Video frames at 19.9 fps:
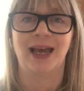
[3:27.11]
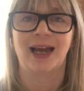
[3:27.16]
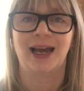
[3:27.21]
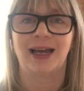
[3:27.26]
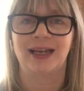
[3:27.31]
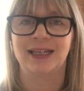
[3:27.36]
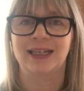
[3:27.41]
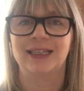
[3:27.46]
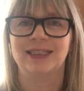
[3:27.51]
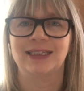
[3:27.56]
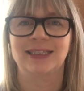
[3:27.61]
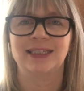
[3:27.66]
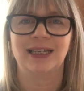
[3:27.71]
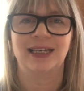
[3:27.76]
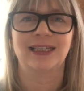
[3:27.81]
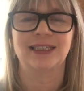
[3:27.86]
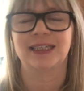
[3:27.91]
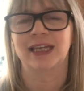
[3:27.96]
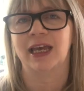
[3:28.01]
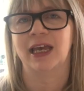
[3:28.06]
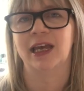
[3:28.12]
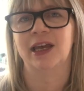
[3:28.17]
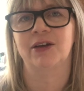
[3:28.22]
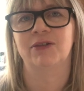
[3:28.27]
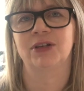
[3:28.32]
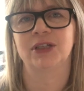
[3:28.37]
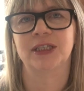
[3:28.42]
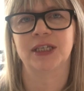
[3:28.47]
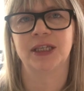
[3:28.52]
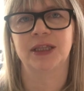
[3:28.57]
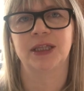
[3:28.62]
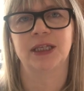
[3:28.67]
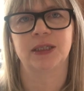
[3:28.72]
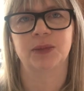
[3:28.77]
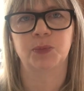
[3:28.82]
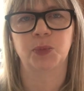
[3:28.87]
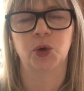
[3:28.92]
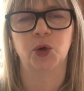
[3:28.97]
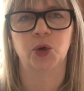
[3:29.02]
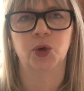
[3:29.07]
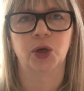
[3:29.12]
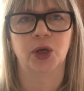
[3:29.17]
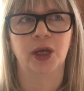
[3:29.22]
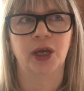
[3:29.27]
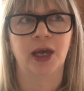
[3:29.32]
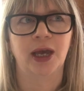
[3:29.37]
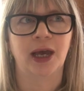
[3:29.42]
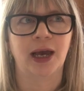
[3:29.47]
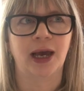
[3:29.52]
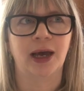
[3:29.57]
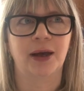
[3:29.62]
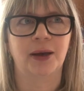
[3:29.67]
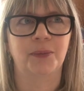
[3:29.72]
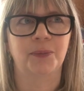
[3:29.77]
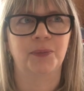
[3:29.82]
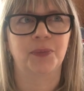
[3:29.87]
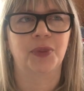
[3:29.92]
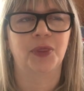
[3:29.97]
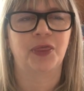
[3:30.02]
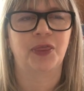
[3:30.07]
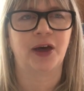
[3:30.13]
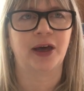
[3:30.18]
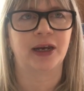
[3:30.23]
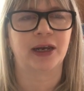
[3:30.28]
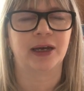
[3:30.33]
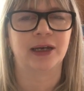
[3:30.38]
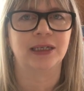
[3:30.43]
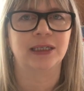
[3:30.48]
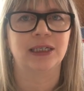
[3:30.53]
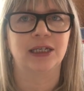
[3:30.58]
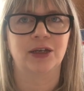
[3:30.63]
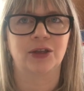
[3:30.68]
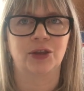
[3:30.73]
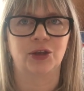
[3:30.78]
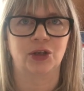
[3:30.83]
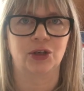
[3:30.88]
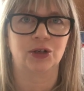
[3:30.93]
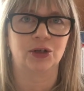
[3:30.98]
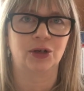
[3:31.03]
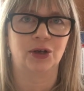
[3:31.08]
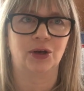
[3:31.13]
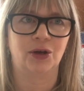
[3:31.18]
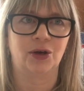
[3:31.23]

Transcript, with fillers: And it's here, it's in this book. That idea that